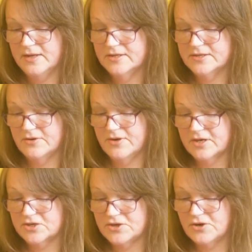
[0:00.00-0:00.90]
So
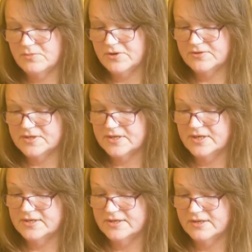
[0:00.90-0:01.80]
Akshobhya is
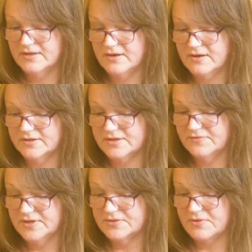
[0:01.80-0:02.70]
seated in the heart of
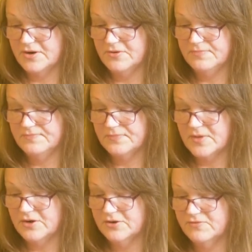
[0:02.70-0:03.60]
his realm on a